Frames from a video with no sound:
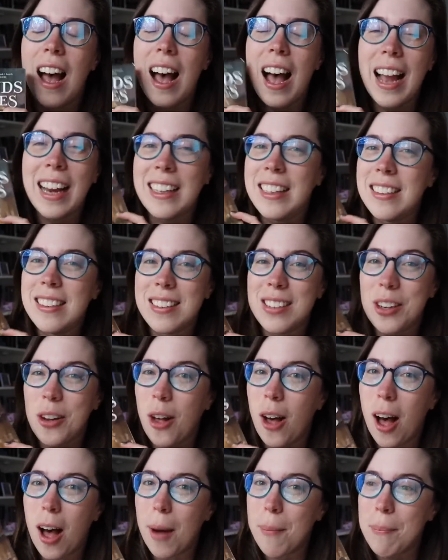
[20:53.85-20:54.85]
I can
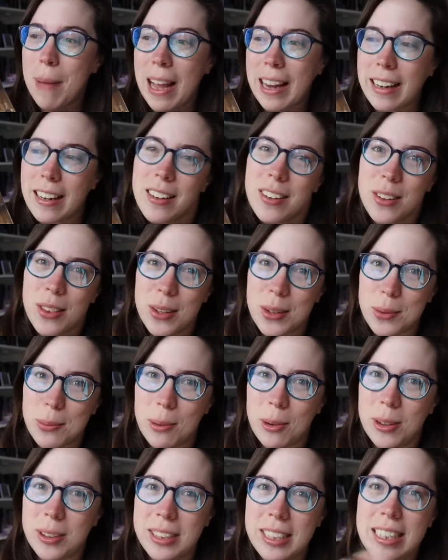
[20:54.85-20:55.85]
still hop back into this
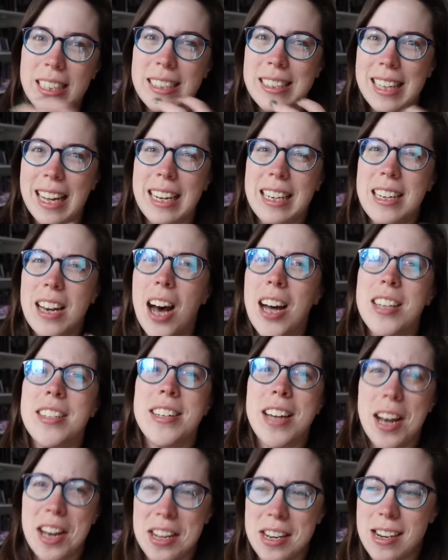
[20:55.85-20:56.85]
world and it's, like, not
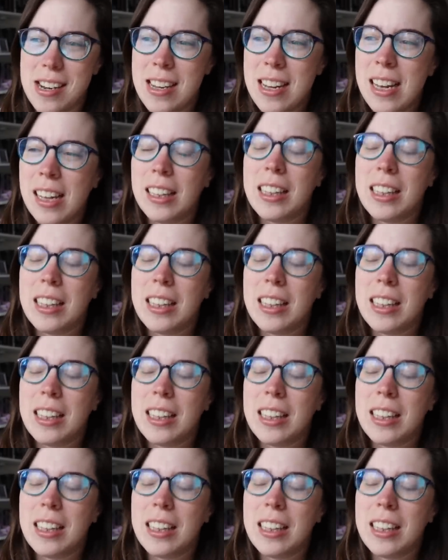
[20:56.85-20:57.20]
done.